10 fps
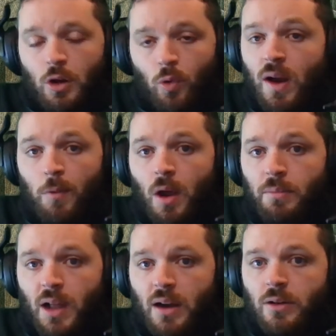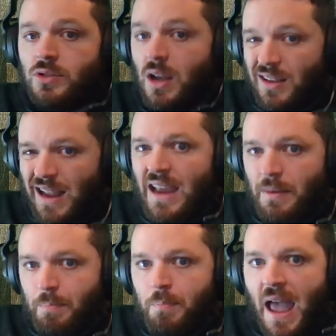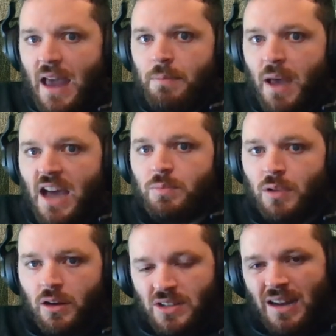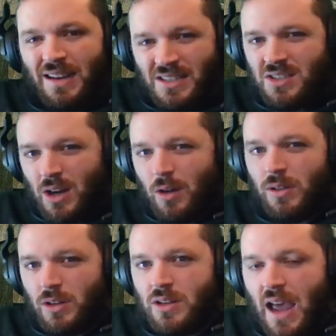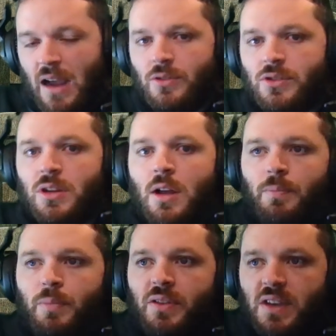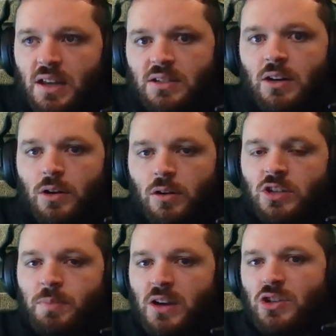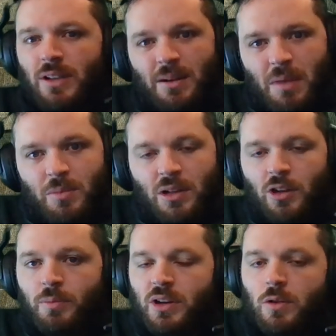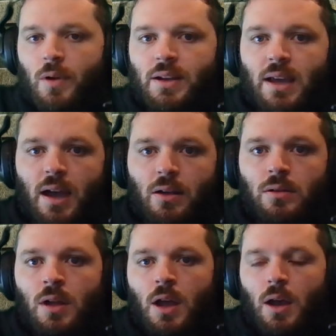Great run blockers, kind of bad pass blockers. Not necessarily your tackles, but the interior especially, and maybe a little bit your right tackle.